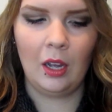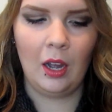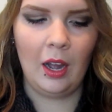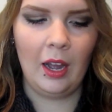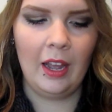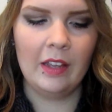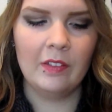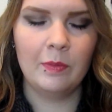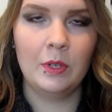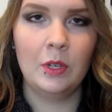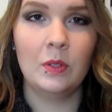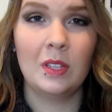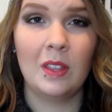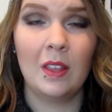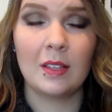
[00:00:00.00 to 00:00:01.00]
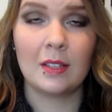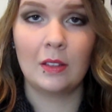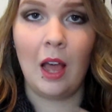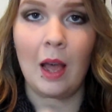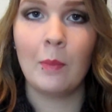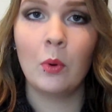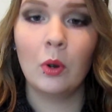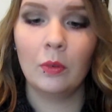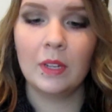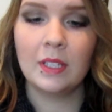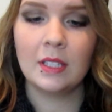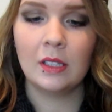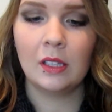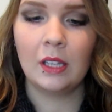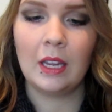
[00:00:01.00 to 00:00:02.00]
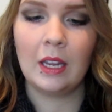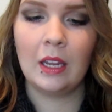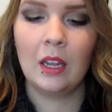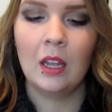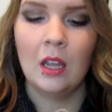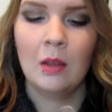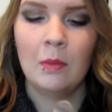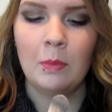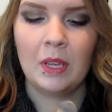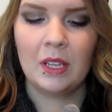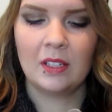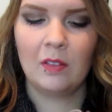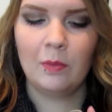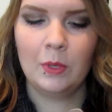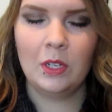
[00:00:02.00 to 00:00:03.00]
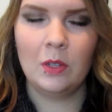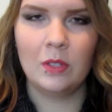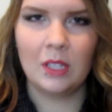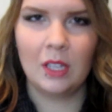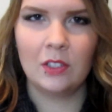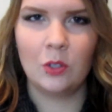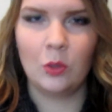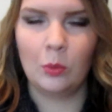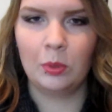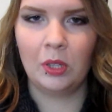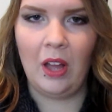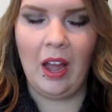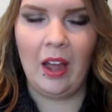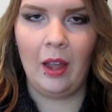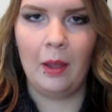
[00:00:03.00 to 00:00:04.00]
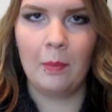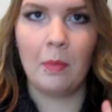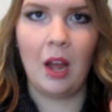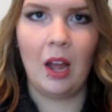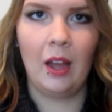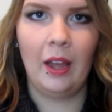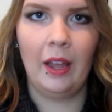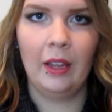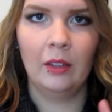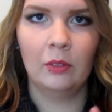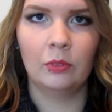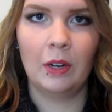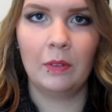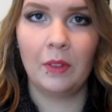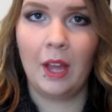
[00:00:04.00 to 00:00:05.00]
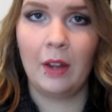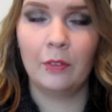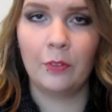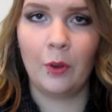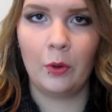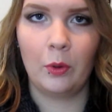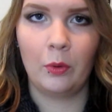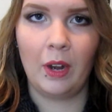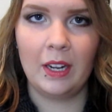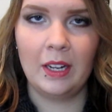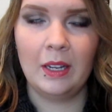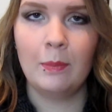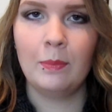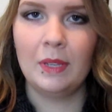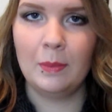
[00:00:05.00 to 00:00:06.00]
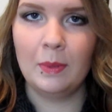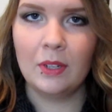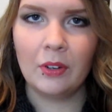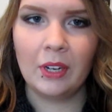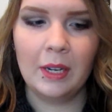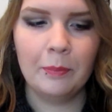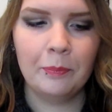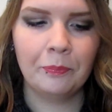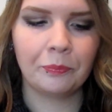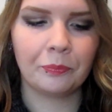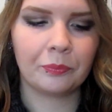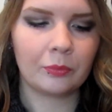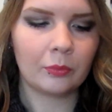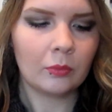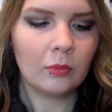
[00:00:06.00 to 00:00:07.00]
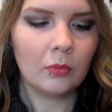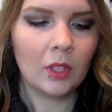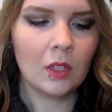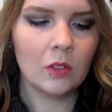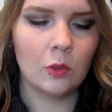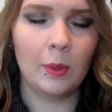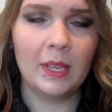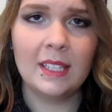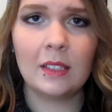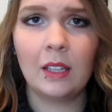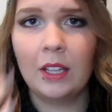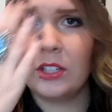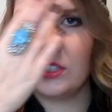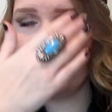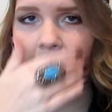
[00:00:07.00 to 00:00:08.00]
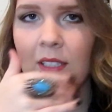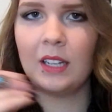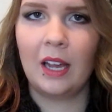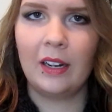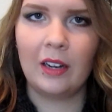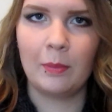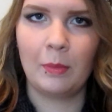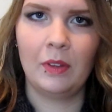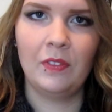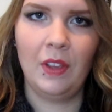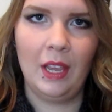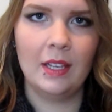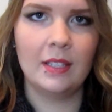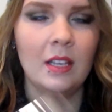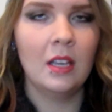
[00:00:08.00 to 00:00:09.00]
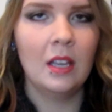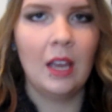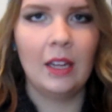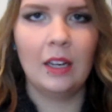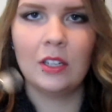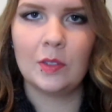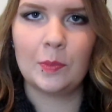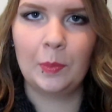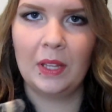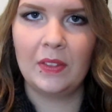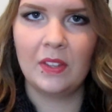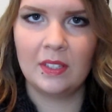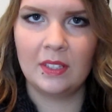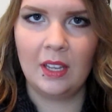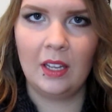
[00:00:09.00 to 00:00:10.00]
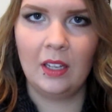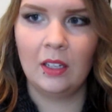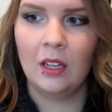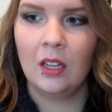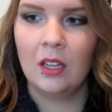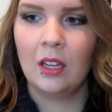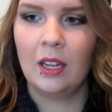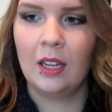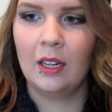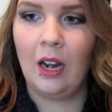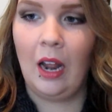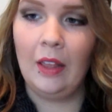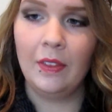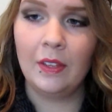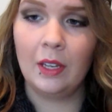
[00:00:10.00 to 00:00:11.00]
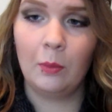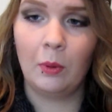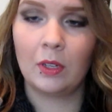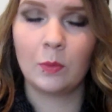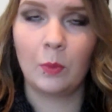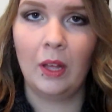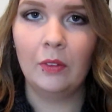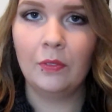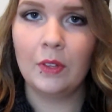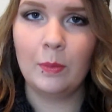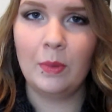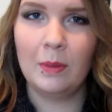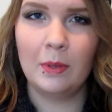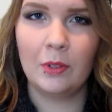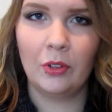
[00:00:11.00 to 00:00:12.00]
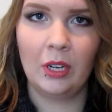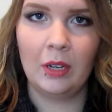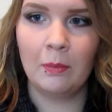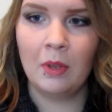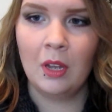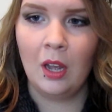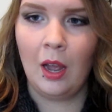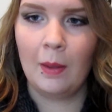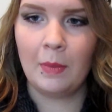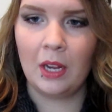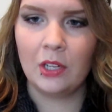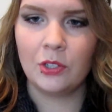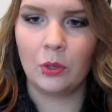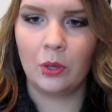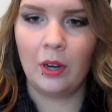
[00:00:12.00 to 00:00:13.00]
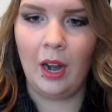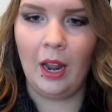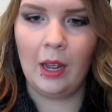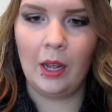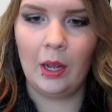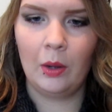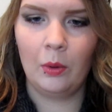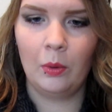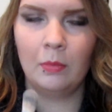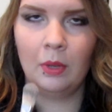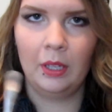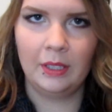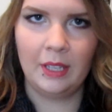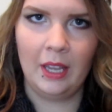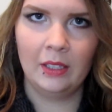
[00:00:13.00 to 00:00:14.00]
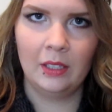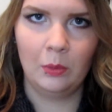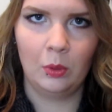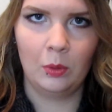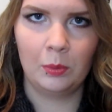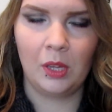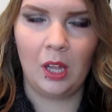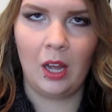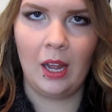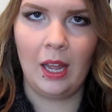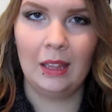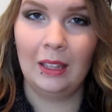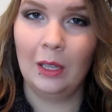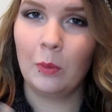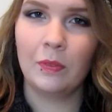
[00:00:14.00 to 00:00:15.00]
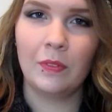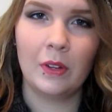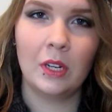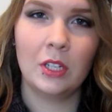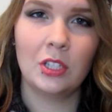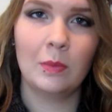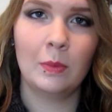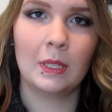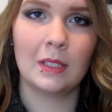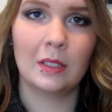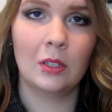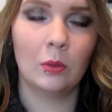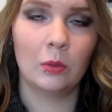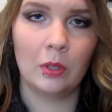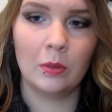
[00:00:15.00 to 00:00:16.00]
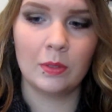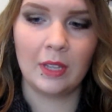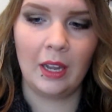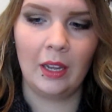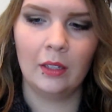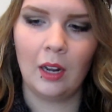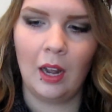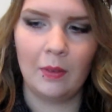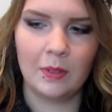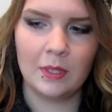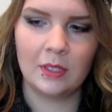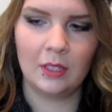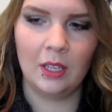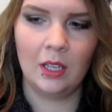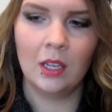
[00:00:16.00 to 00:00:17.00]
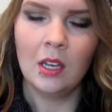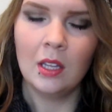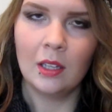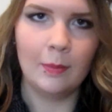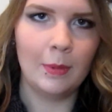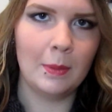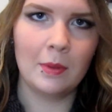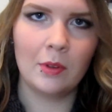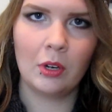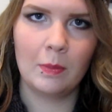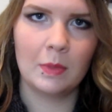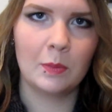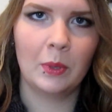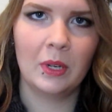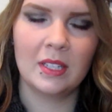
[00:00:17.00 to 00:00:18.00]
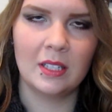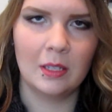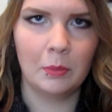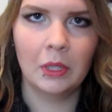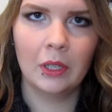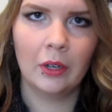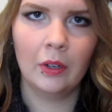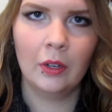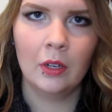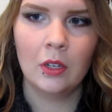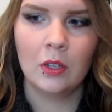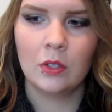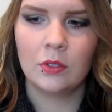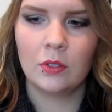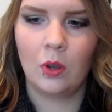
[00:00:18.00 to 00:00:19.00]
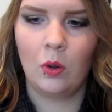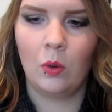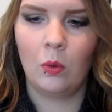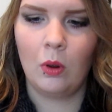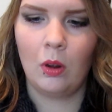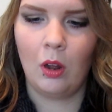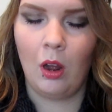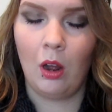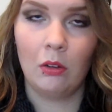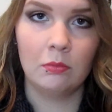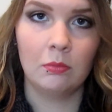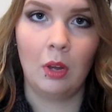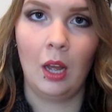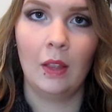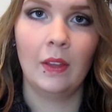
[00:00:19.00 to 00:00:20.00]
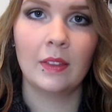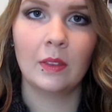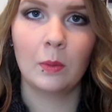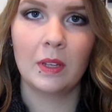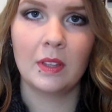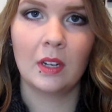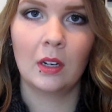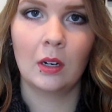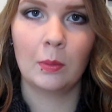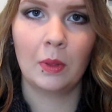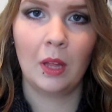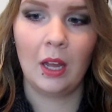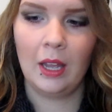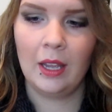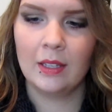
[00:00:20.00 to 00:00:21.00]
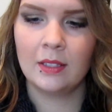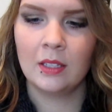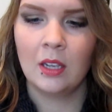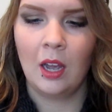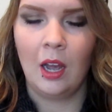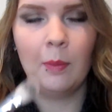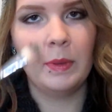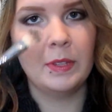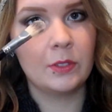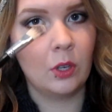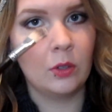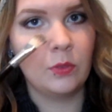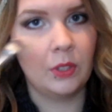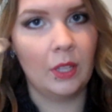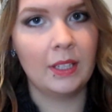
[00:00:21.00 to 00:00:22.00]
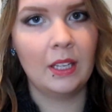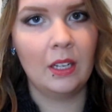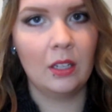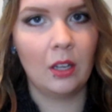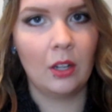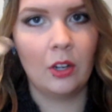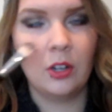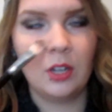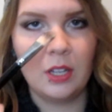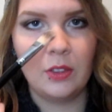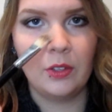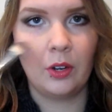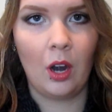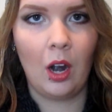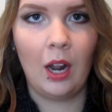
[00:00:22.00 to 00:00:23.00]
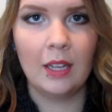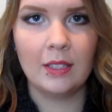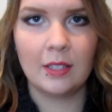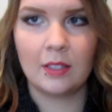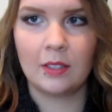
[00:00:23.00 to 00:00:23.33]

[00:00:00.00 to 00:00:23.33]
I've been using this a lot more recently because I've been using it to apply my Revlon Photo Ready BB cream. So basically I just like dot it on my face and I just blend this in. And I think it works well for the BB cream. I'm not sure how, again, it would apply liquid foundation because I don't use that. Obviously the BB cream is pretty similar, so I like the way that it applies. It's good for like getting underneath your eyes.